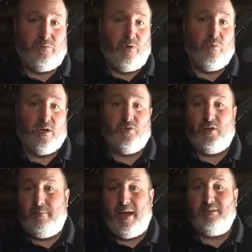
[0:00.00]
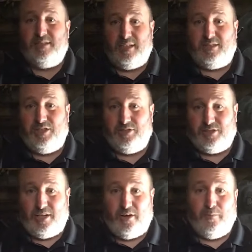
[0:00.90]
we worked on about 6 years
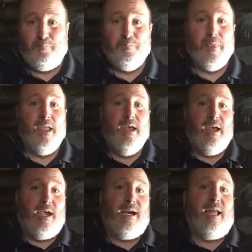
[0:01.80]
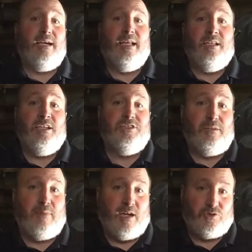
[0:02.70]
ago, and it had an
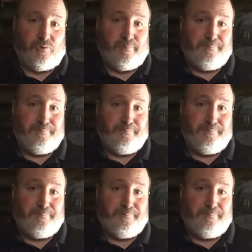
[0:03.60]
ignition module.